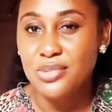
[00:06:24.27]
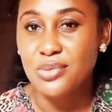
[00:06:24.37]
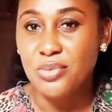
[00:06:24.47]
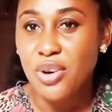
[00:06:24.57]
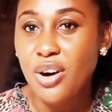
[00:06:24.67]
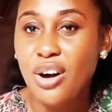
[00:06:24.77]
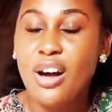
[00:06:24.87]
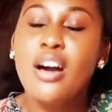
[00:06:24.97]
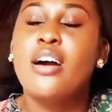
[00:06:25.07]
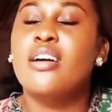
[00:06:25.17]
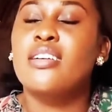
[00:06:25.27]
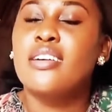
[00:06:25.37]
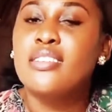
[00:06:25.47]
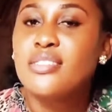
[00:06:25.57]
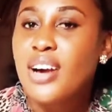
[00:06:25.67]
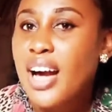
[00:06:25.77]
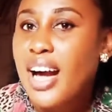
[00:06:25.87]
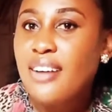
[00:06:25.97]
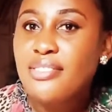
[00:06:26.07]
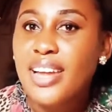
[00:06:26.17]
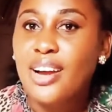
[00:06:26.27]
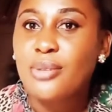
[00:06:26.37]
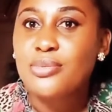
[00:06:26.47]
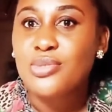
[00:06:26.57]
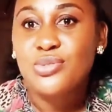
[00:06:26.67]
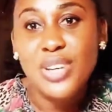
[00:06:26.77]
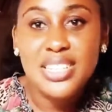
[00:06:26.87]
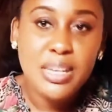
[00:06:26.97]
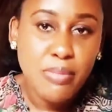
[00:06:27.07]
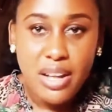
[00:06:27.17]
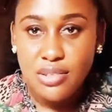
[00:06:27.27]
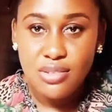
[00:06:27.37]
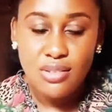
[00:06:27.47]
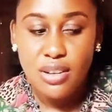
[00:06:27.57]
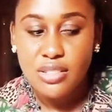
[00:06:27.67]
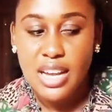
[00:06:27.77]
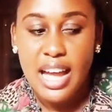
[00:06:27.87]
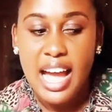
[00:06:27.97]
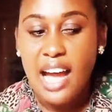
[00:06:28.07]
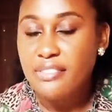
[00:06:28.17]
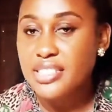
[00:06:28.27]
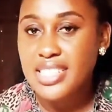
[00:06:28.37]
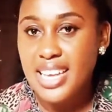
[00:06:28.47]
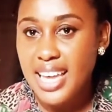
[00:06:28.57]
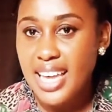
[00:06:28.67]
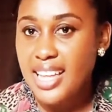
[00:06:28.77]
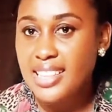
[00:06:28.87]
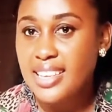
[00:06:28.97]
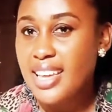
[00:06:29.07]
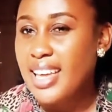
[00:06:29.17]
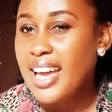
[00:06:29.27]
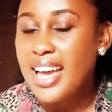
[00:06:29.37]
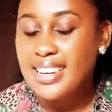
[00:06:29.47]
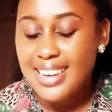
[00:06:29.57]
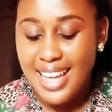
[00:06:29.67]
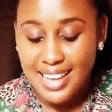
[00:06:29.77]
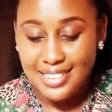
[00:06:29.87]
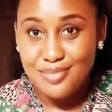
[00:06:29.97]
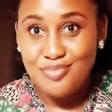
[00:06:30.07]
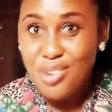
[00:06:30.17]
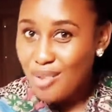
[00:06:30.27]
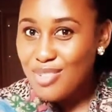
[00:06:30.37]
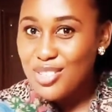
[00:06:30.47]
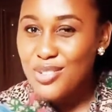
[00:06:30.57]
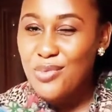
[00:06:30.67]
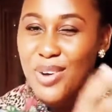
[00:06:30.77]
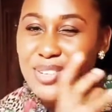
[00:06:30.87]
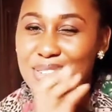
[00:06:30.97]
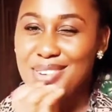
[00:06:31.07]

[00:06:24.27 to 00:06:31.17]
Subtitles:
to work, you can have like up to 20 bantu knots, you can have 10. And I promise you, once